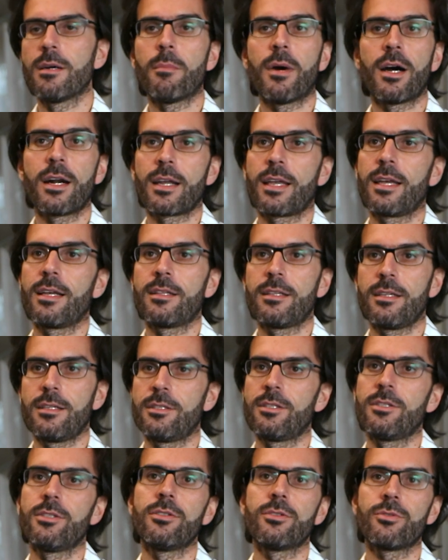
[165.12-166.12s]
the market
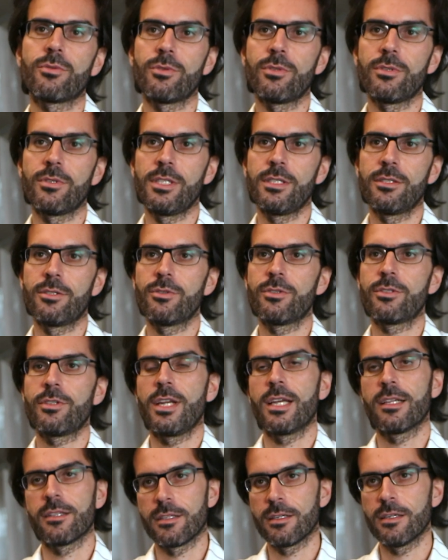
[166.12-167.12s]
and into
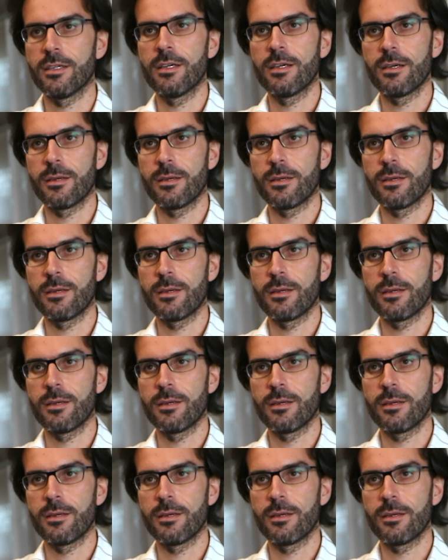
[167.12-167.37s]
industry and